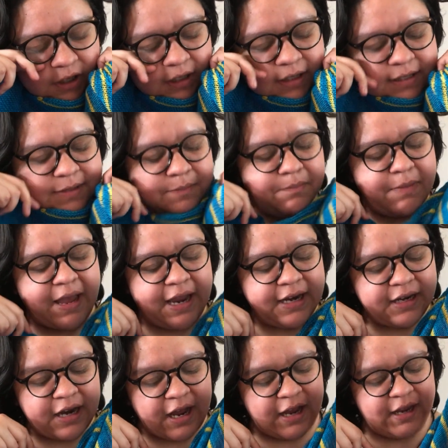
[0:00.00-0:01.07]
this May
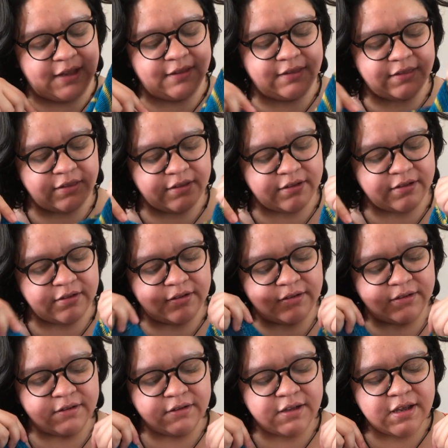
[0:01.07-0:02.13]
9th,
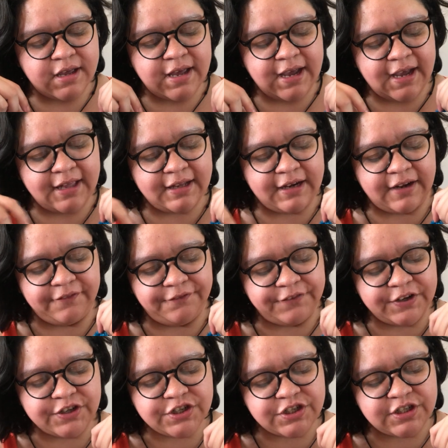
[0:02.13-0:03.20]
and I
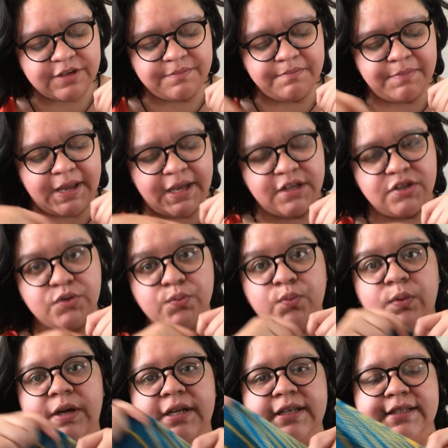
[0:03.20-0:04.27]
finished it May
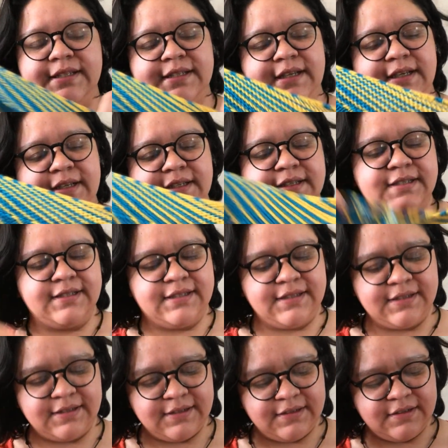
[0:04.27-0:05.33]
26th.
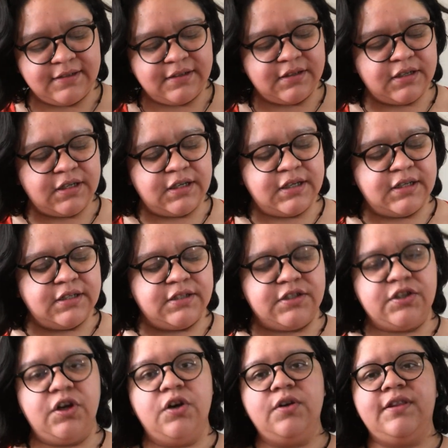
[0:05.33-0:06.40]

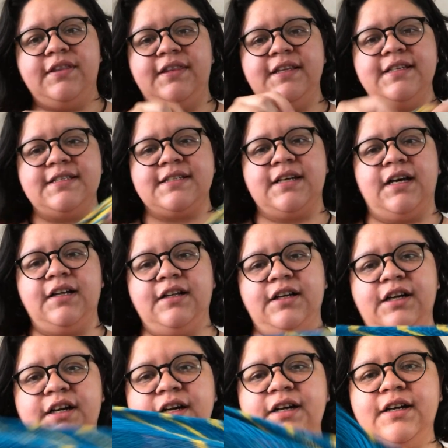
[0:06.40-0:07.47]
So this
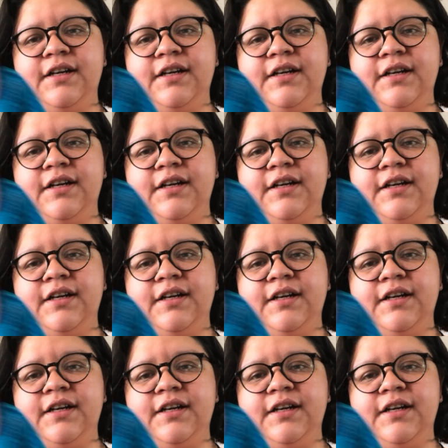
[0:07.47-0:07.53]
color